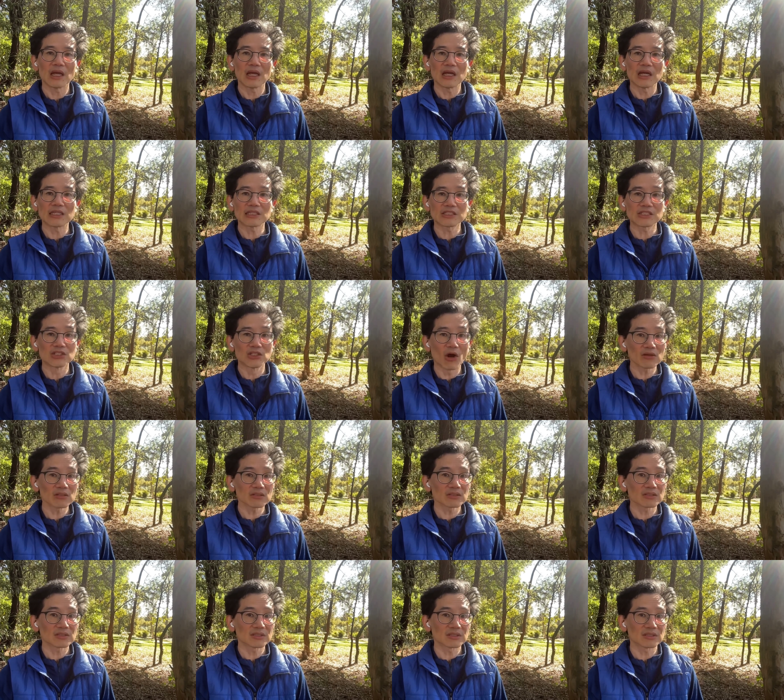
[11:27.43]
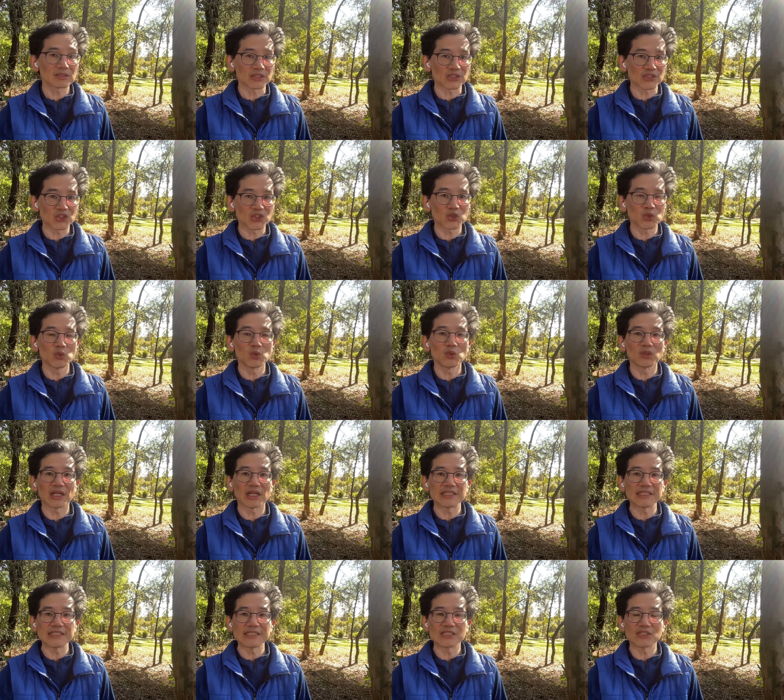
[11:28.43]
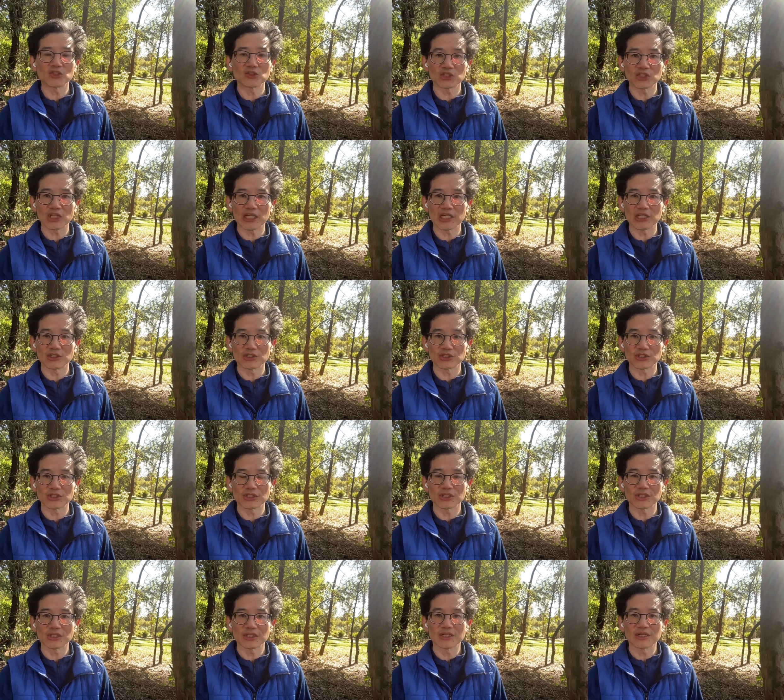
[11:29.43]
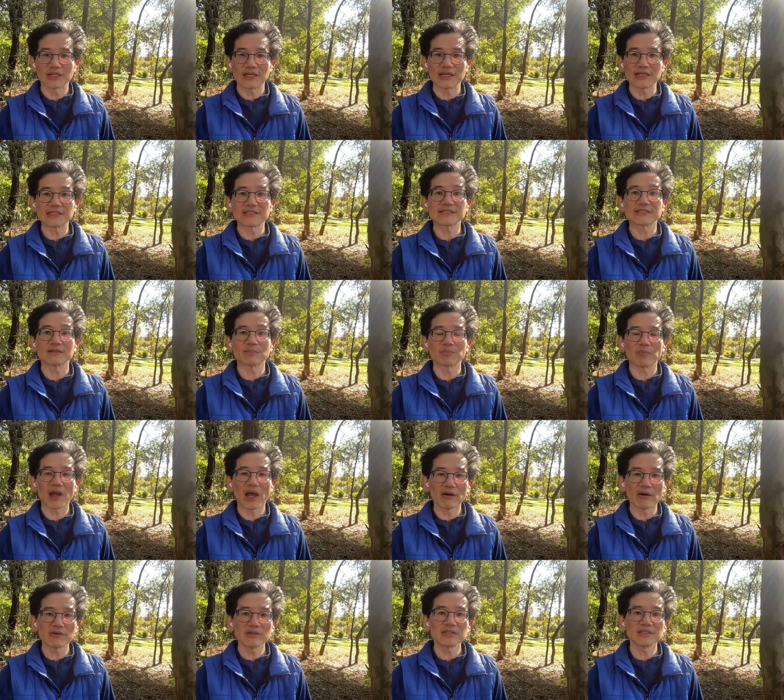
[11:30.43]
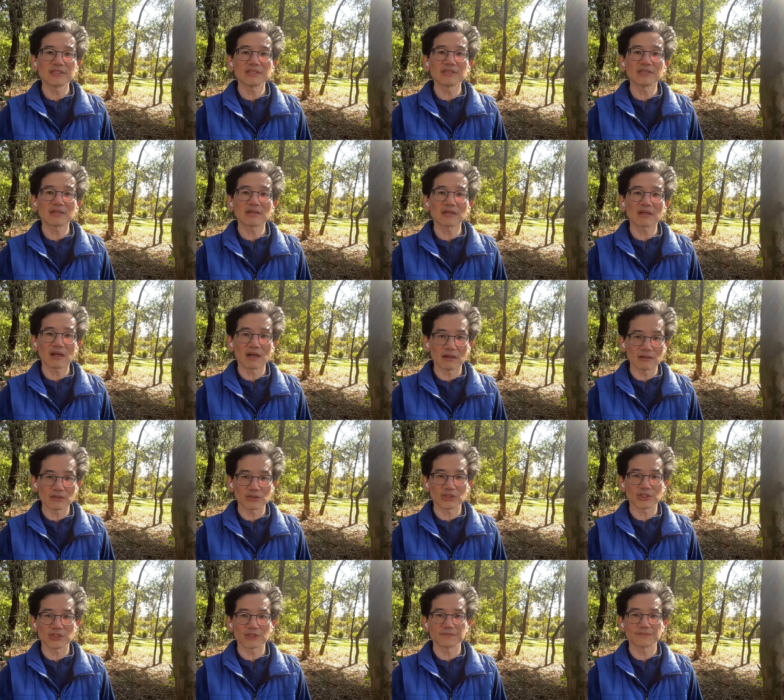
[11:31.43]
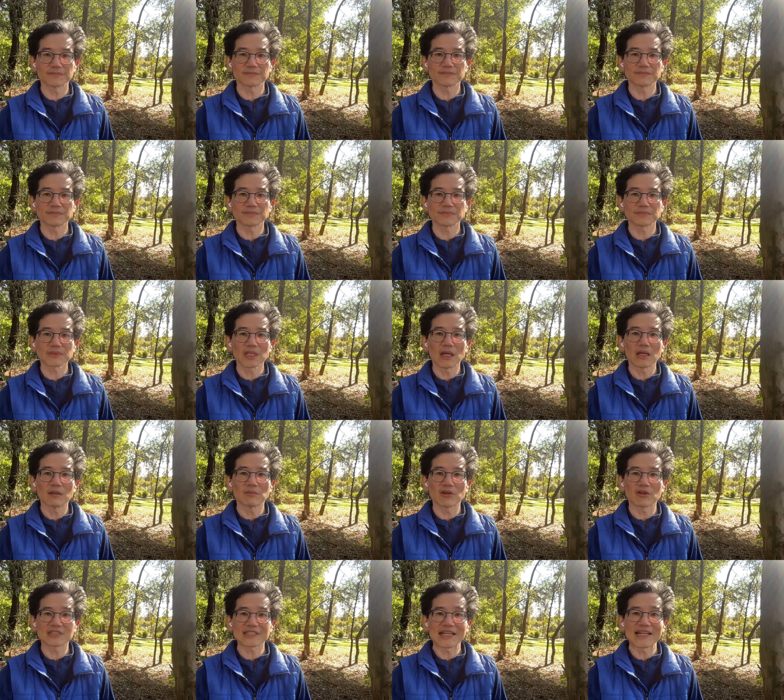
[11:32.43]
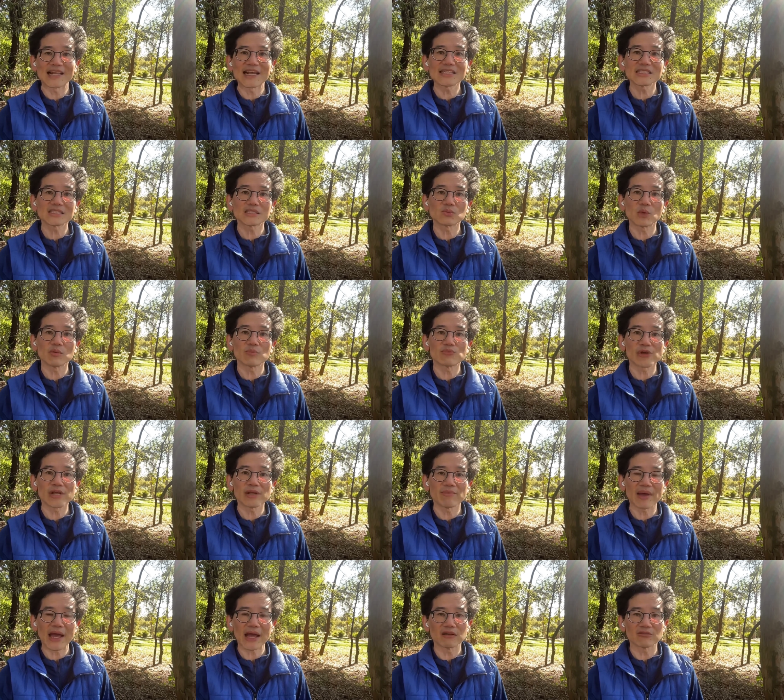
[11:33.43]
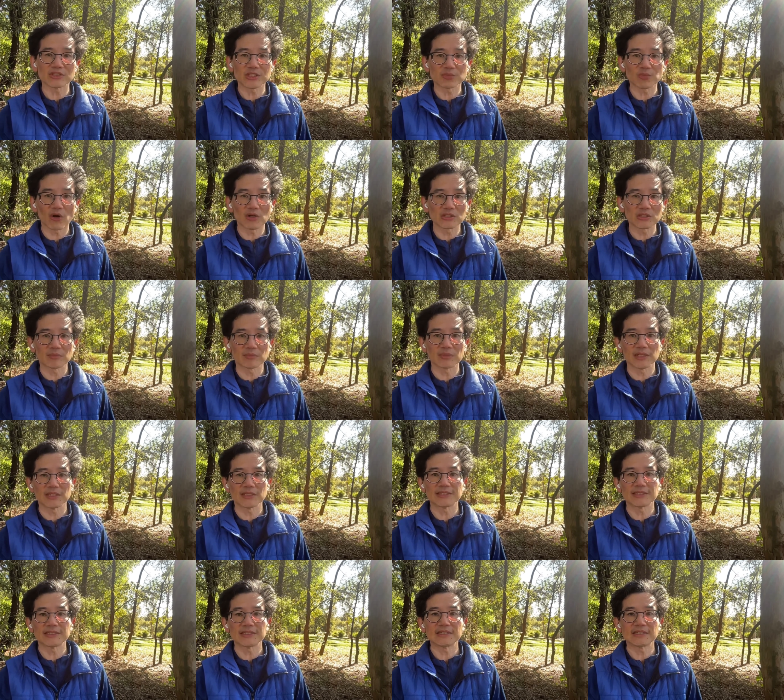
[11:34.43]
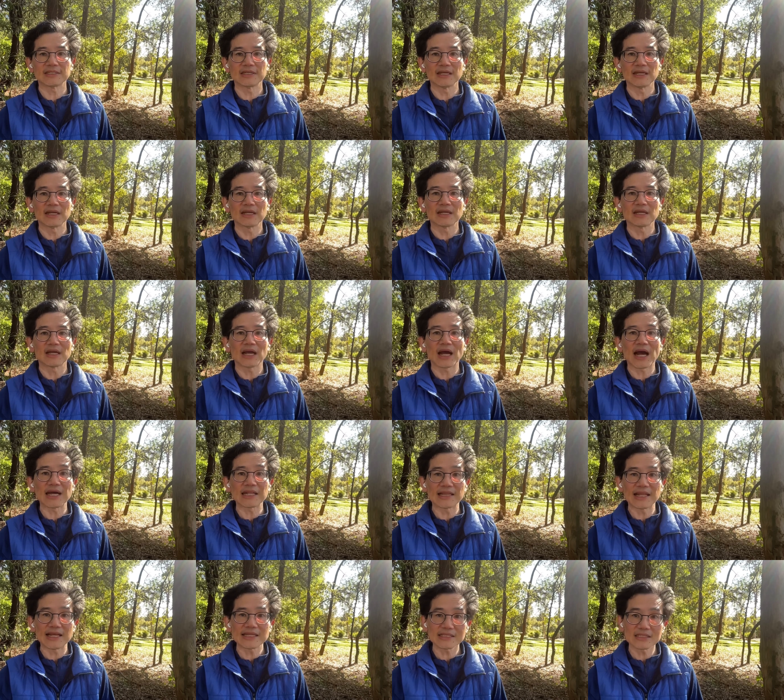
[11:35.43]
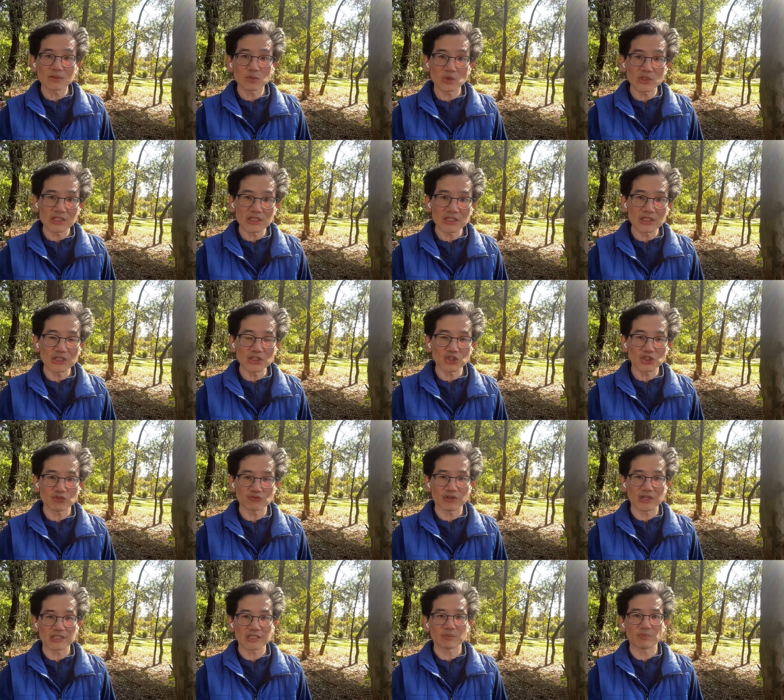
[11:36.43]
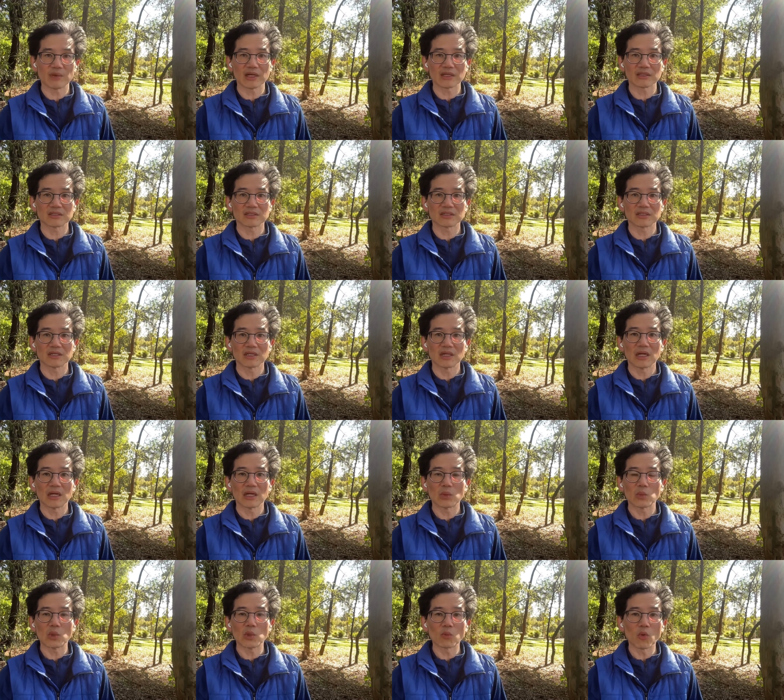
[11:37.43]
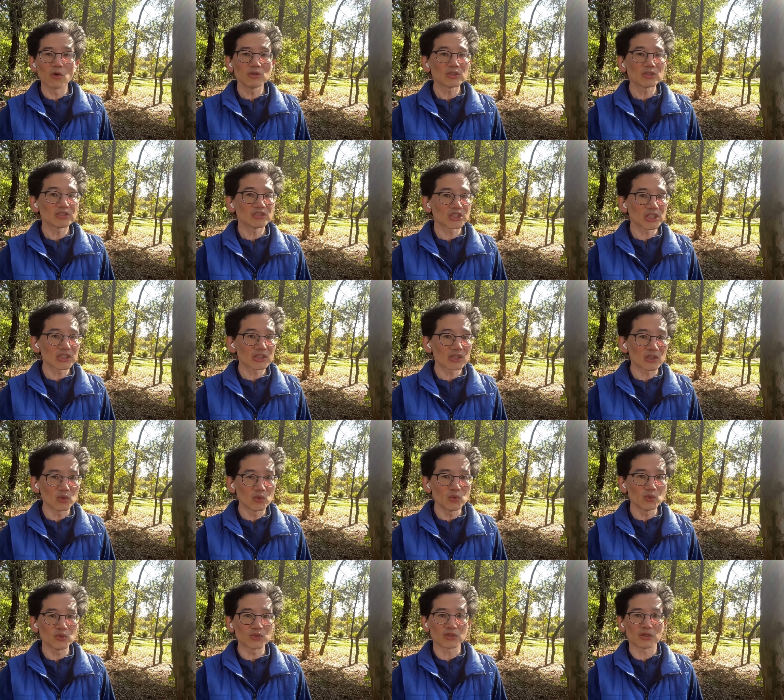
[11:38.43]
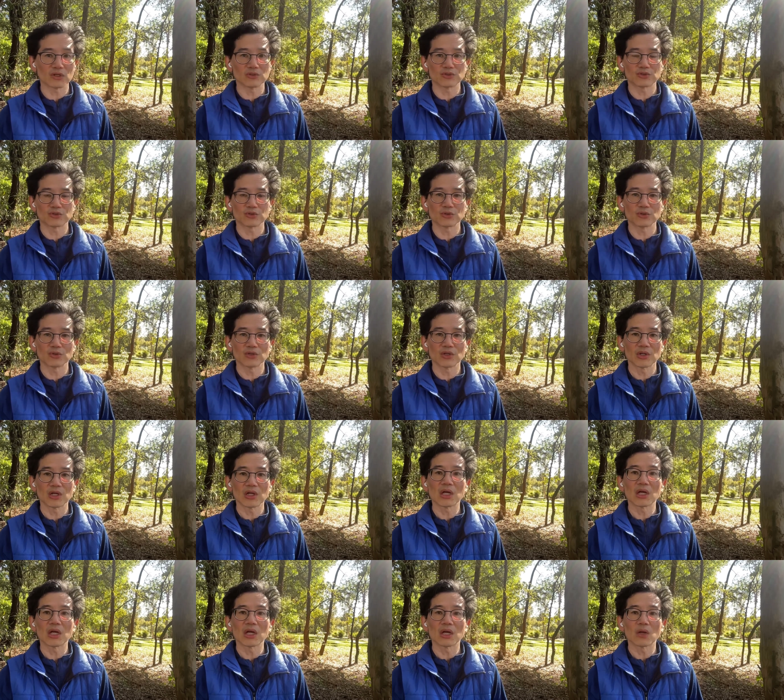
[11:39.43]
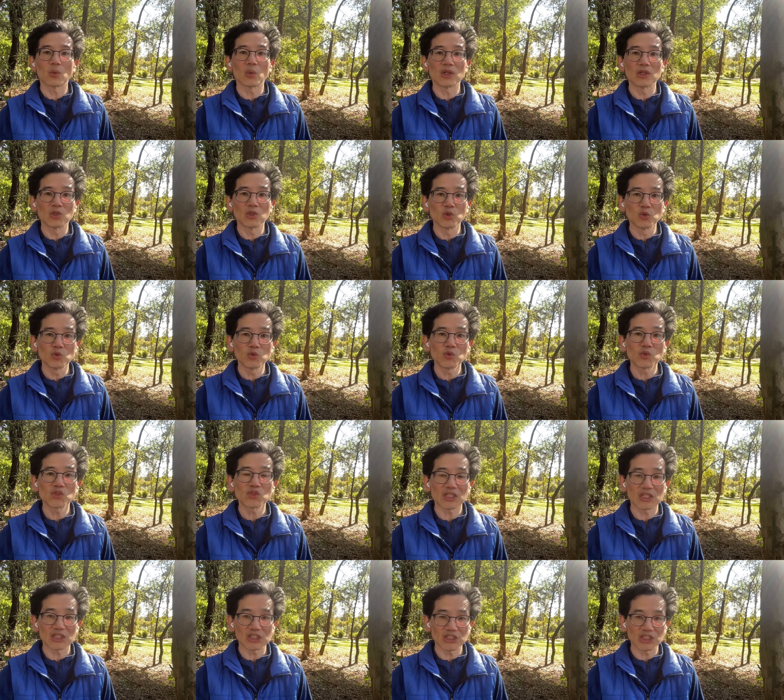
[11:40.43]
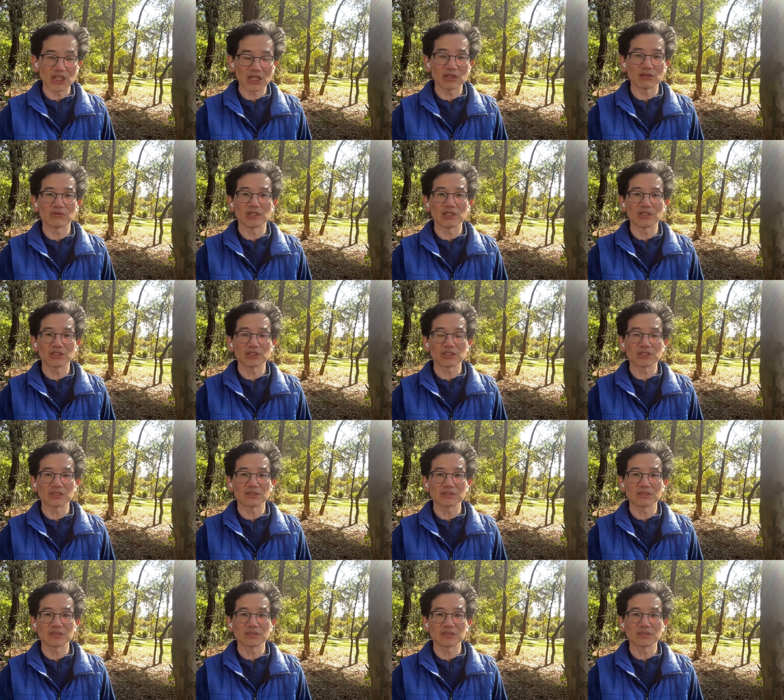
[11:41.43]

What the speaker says: It's not the school that needs to change. It's the parenting culture. Because unless we bring back responsibility, unless we teach respect, we won't just lose control, we'll lose a generation.